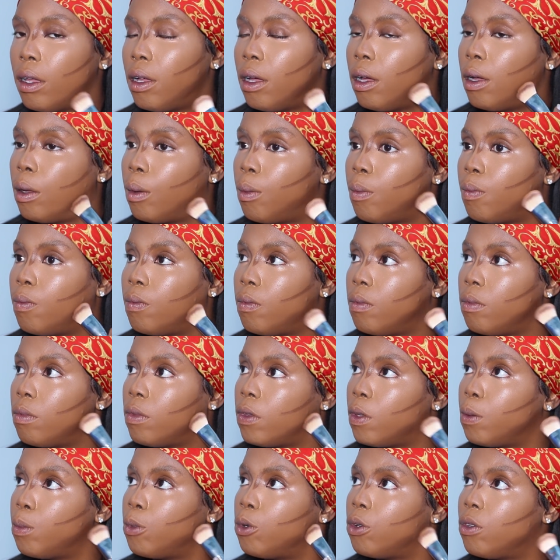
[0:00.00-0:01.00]

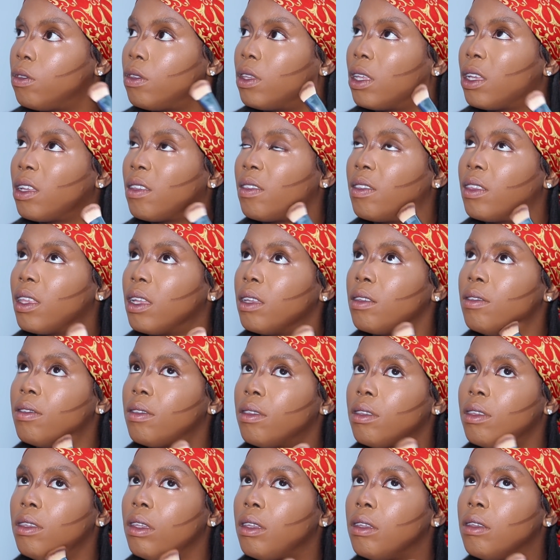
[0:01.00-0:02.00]
the most
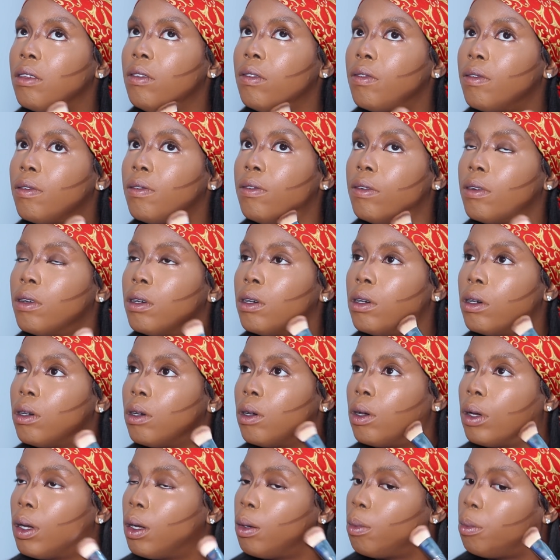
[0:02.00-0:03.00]
extensive
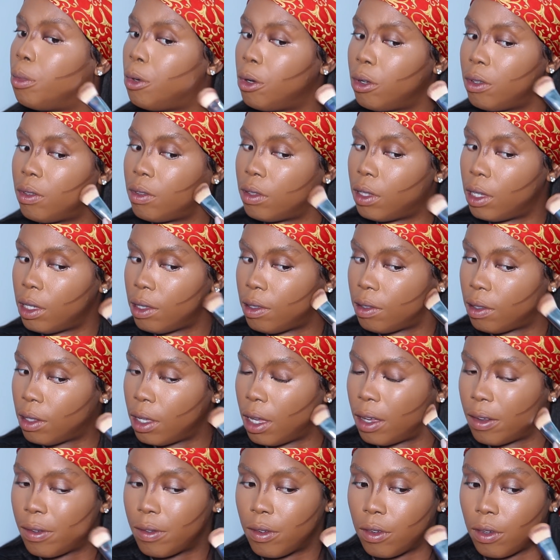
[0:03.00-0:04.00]
brush sets
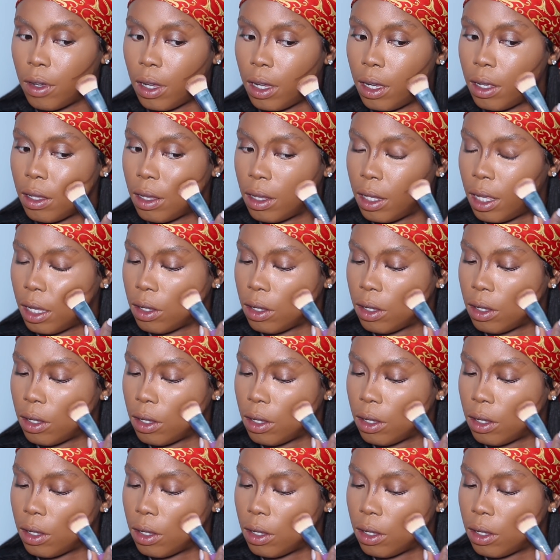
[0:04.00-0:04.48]
that I've tried.